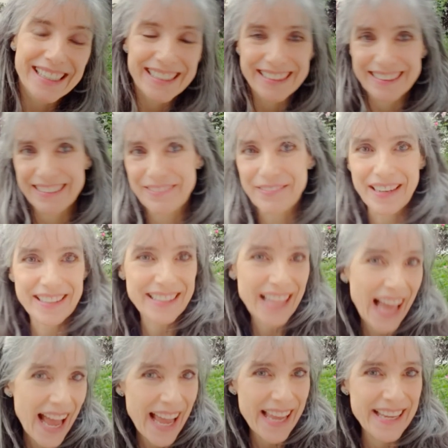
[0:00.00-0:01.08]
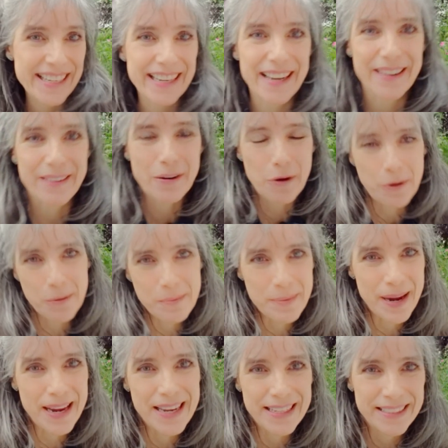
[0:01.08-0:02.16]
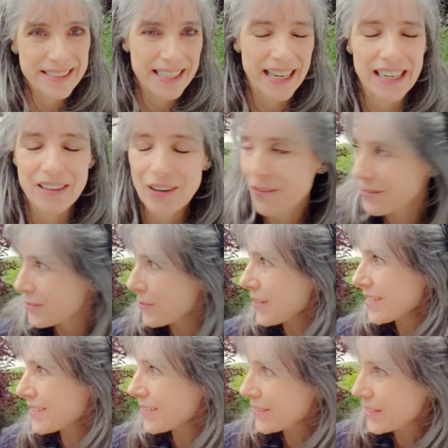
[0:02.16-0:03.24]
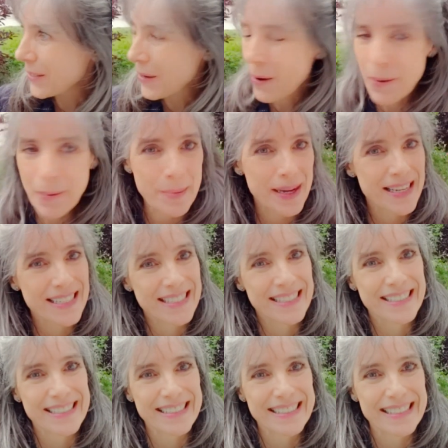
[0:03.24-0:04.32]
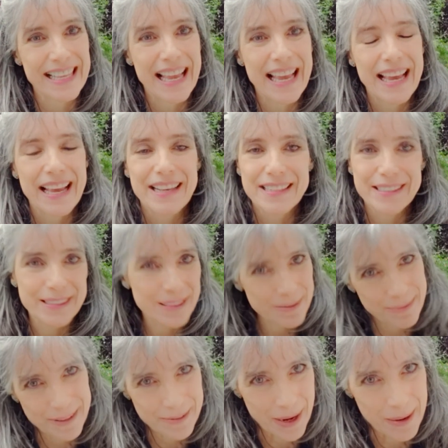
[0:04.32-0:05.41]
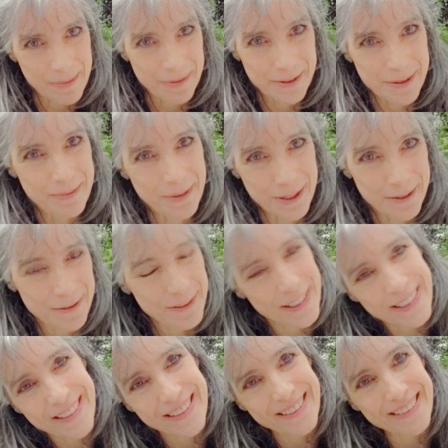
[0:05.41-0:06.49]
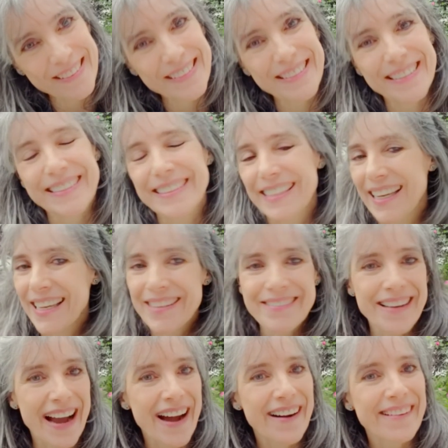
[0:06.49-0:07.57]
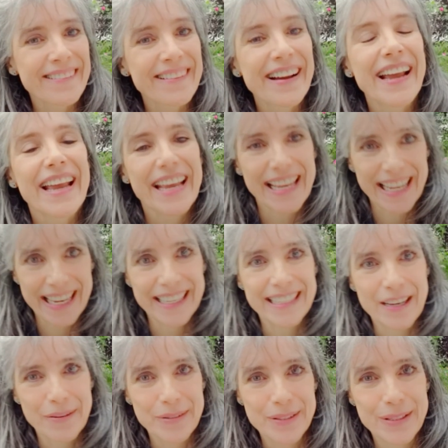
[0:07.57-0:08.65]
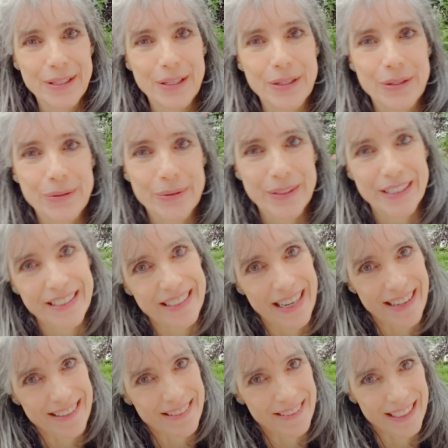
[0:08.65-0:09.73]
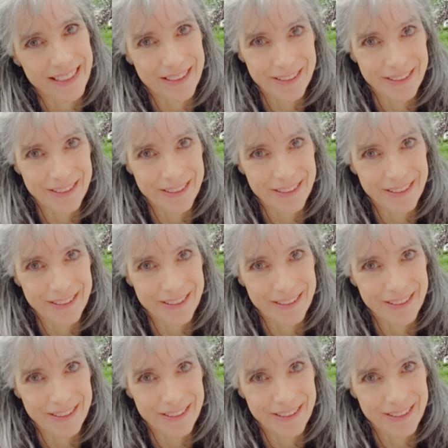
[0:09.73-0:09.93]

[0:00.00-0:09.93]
Leave a like, a comment. I love to answer the comments. Subscribe for more videos. Stay well, and I'll see you in the next video.